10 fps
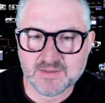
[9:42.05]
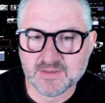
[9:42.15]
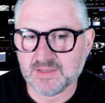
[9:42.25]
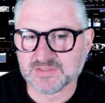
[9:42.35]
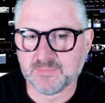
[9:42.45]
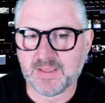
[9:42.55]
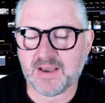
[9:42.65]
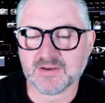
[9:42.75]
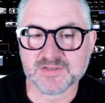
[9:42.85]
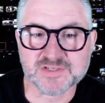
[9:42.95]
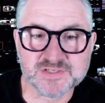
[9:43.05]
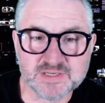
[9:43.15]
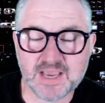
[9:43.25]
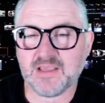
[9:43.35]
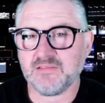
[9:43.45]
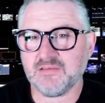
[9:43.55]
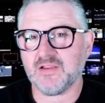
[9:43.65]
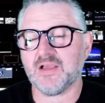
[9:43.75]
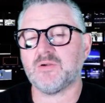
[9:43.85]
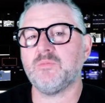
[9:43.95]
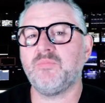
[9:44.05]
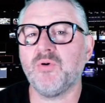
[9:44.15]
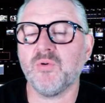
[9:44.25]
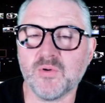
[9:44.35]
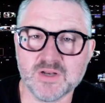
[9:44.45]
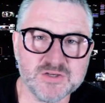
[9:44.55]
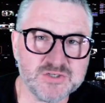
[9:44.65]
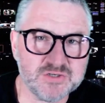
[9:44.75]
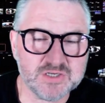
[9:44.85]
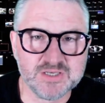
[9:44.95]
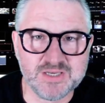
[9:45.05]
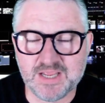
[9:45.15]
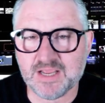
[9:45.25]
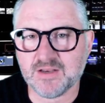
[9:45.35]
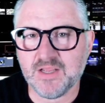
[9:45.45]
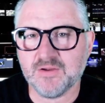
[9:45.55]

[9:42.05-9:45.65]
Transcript: is about as scathing a report as you can get